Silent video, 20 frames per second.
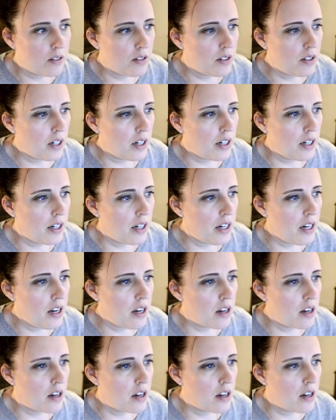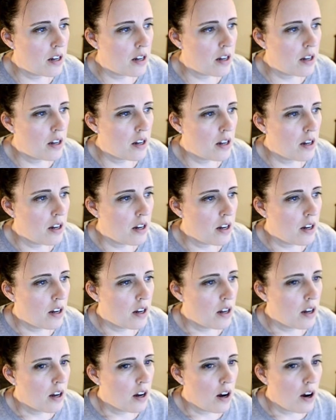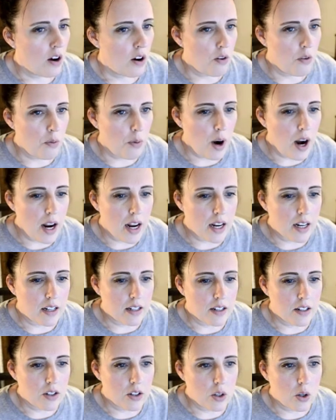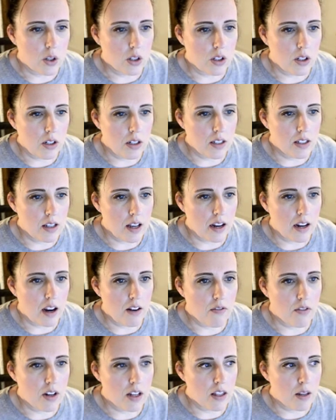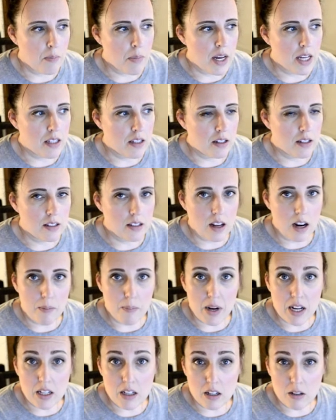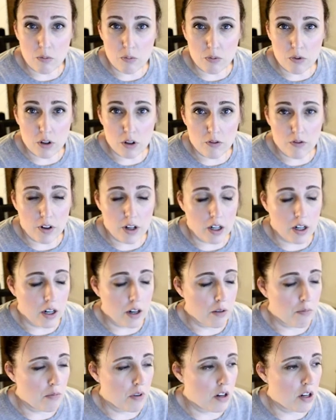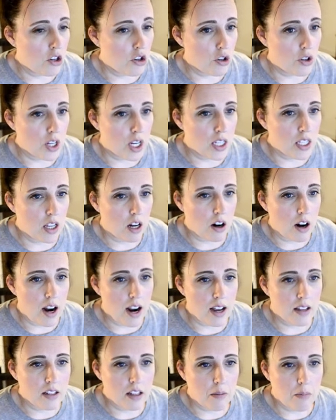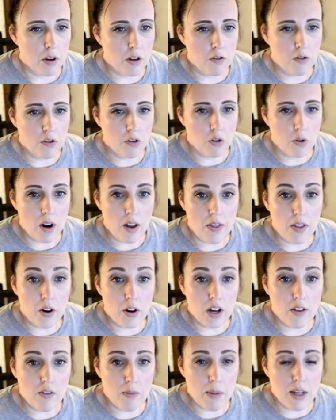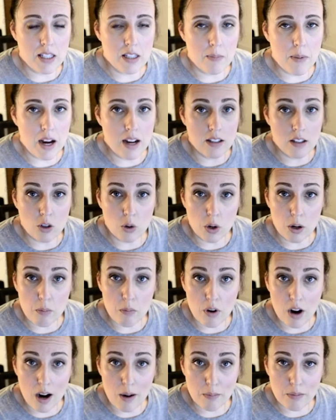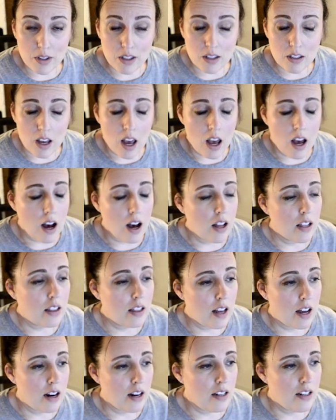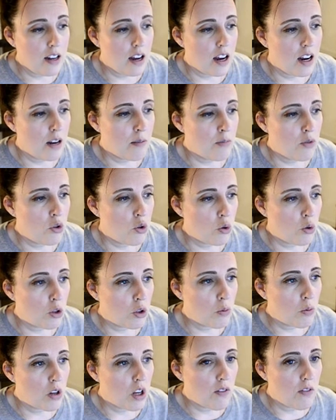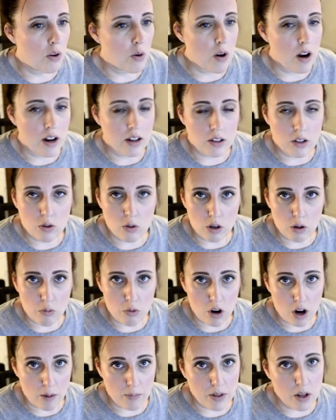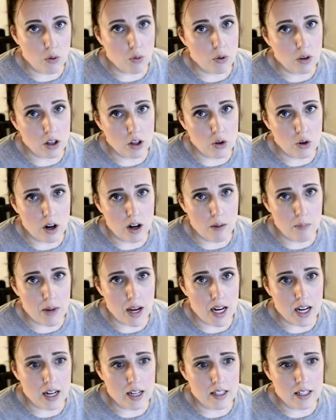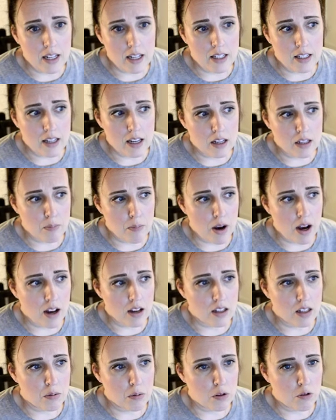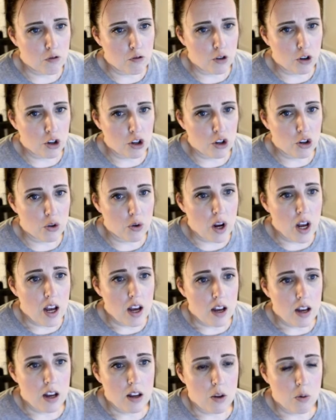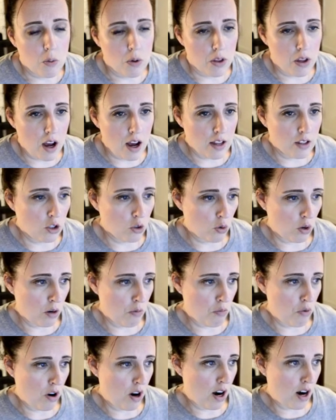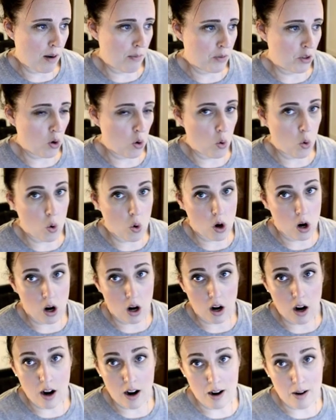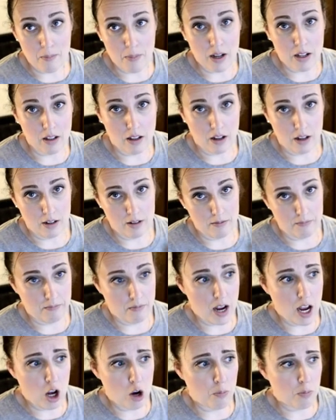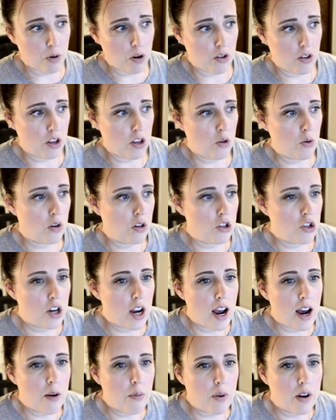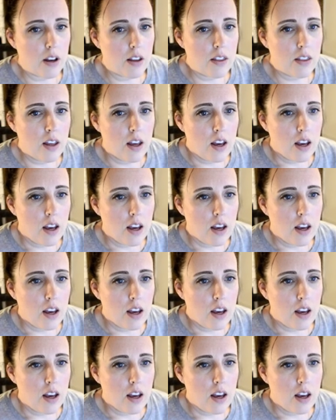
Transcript: Okay. All right, so it looks like I've done the basic setup. I did the very initial things that are asking me to, and they're giving me some on-screen prompts. A lot of times tools will give you on-screen prompts. I really try to make it as easy as possible for you, either with on-screen prompts or a helper that you can chat with.